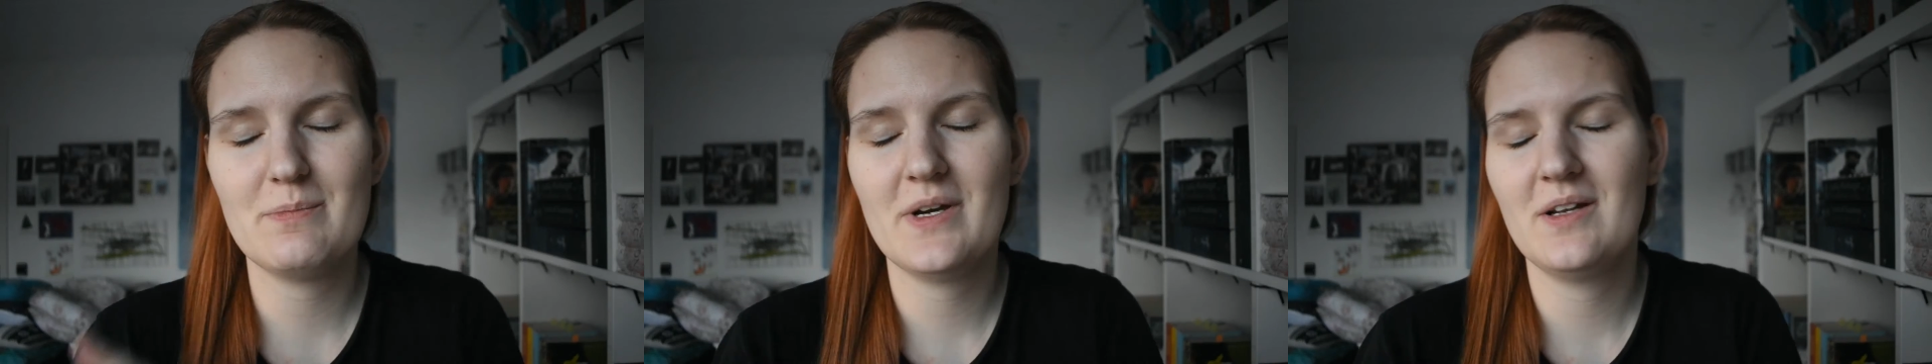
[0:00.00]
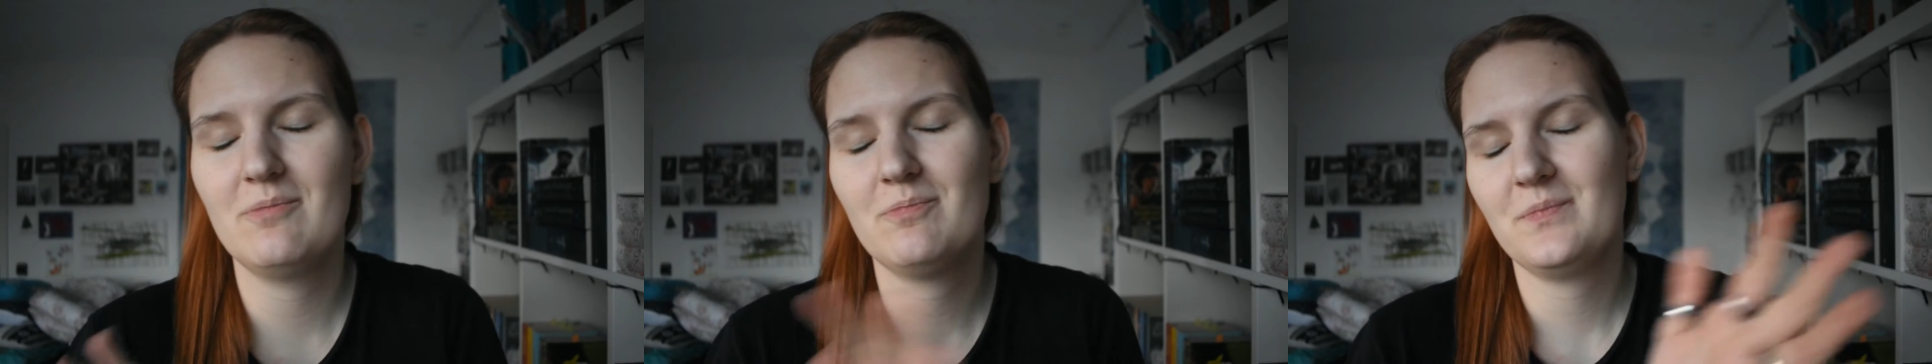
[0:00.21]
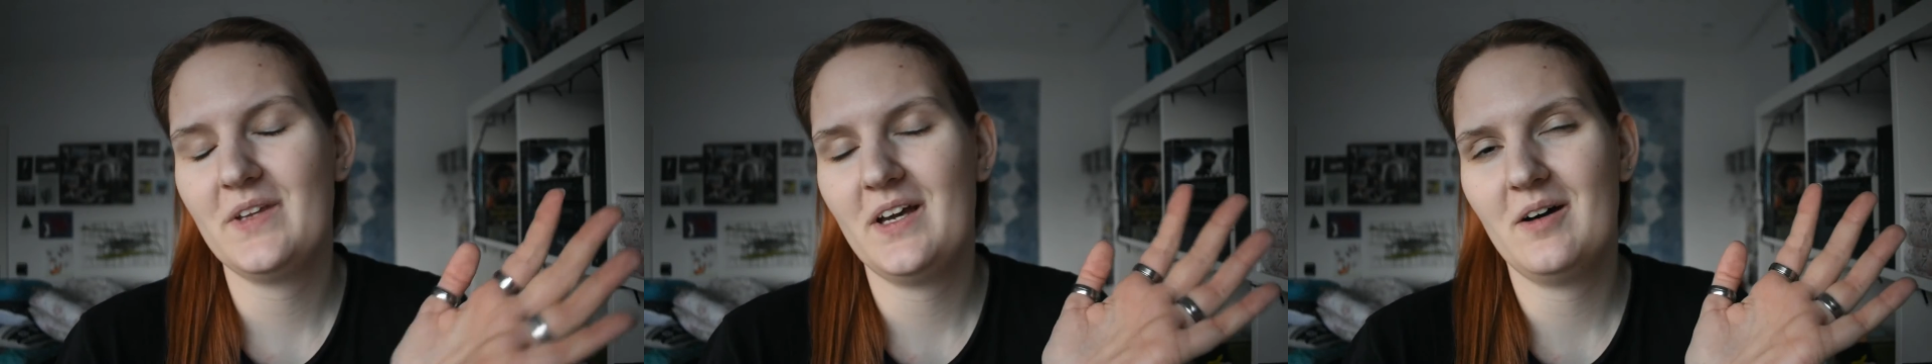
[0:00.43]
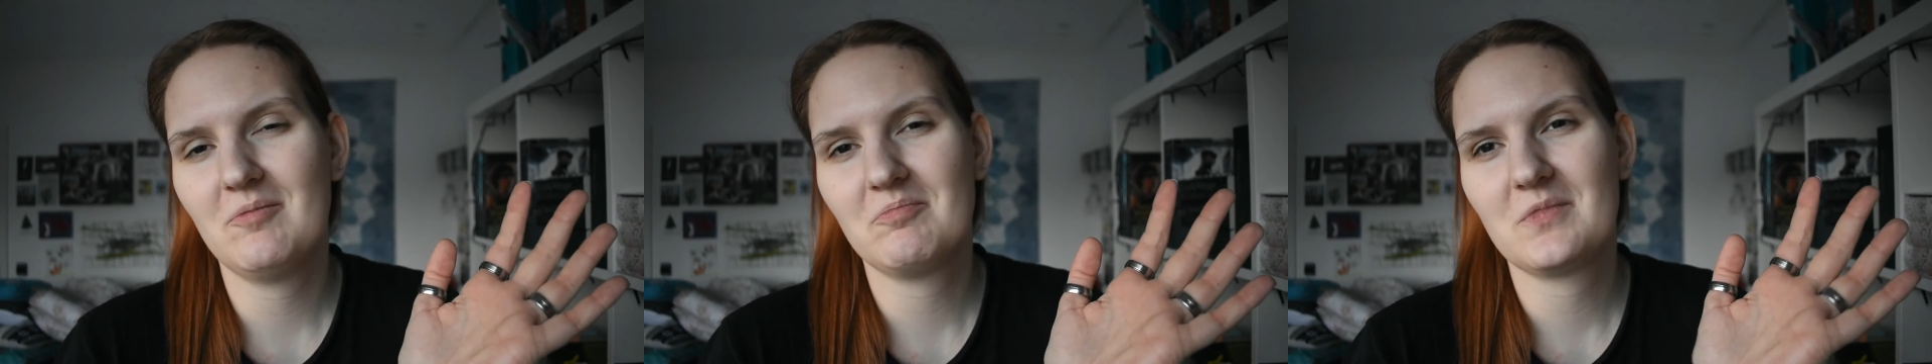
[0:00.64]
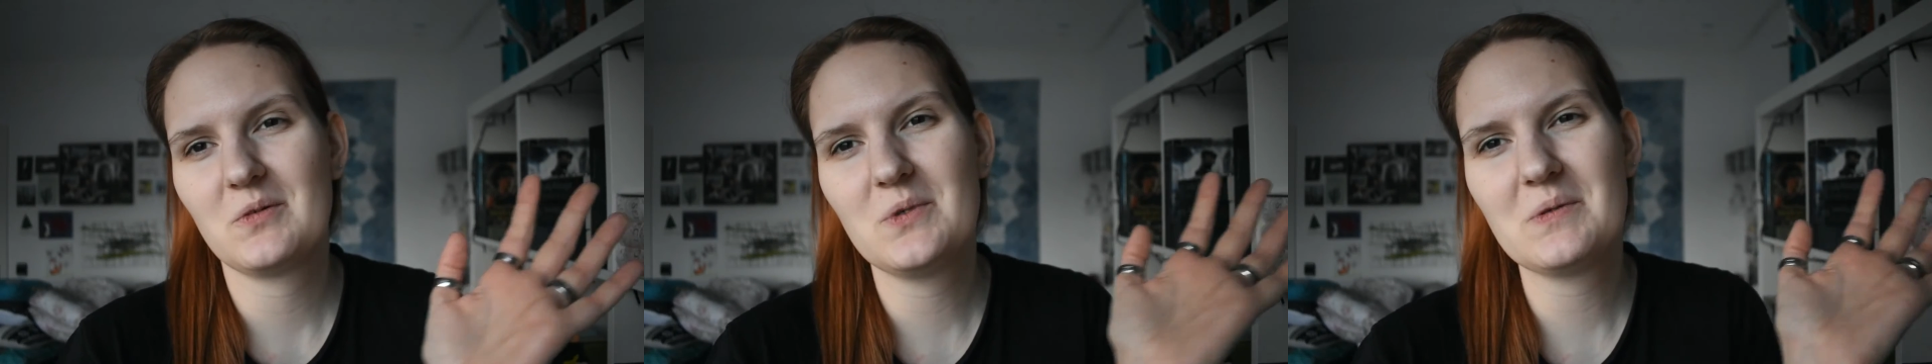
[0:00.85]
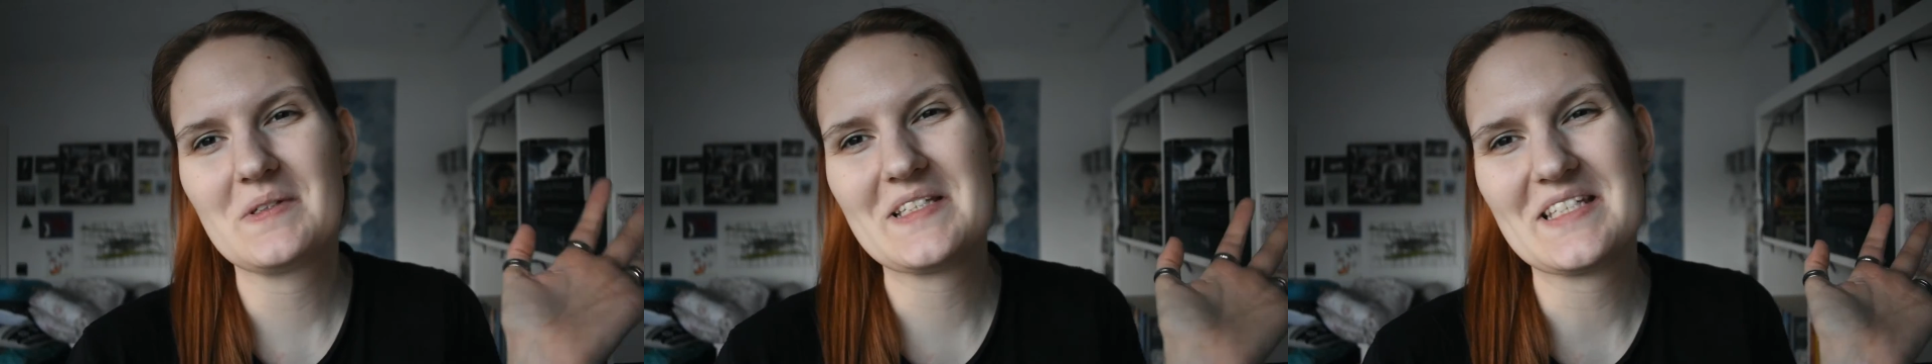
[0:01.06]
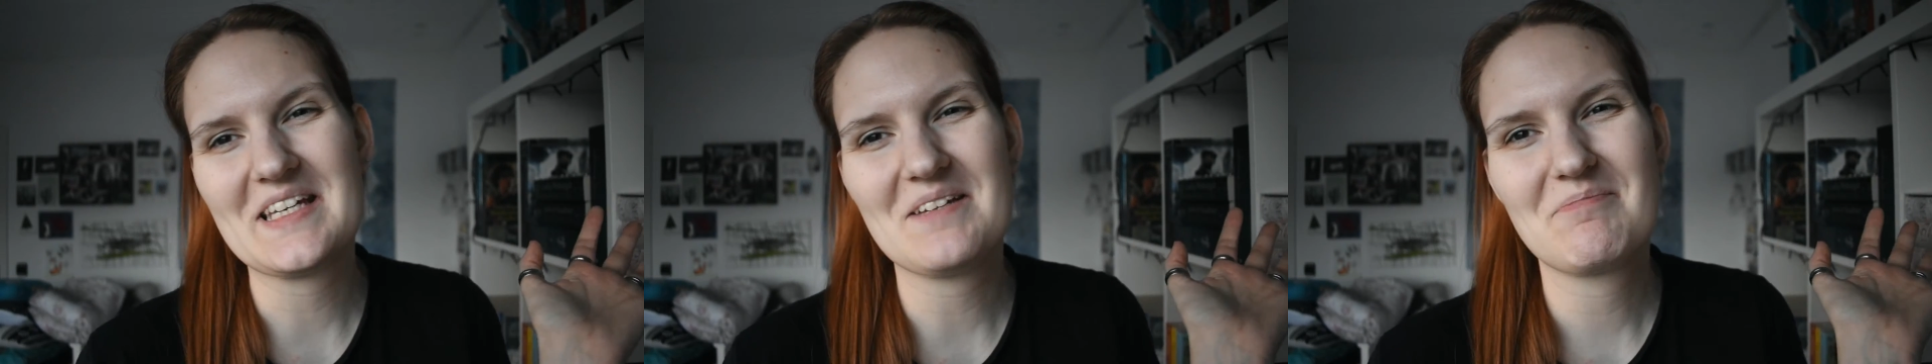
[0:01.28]
but yeah, we
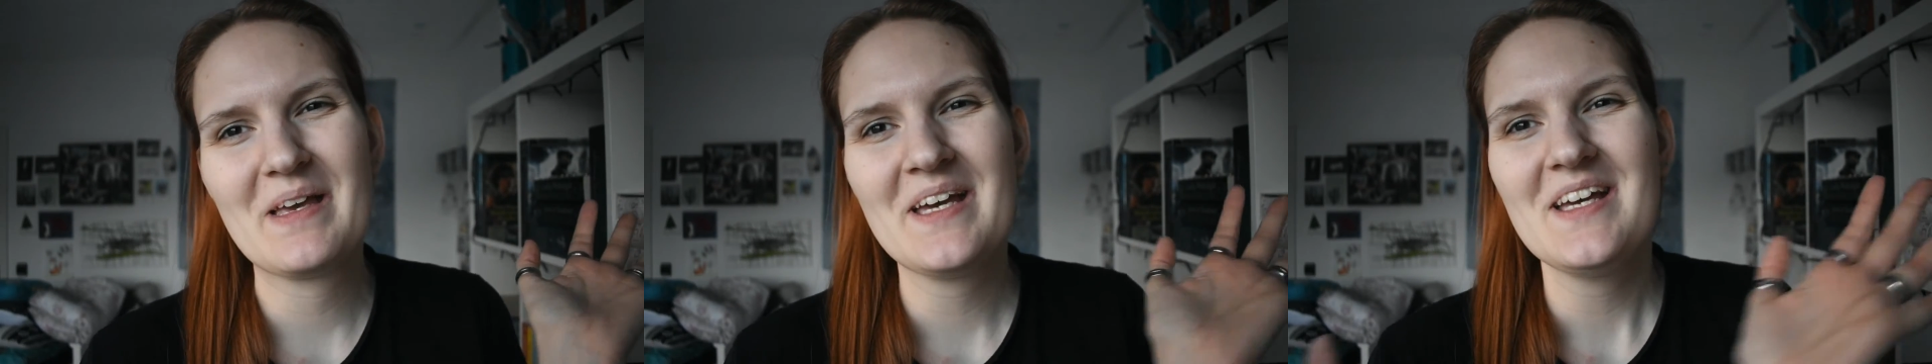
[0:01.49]
will see.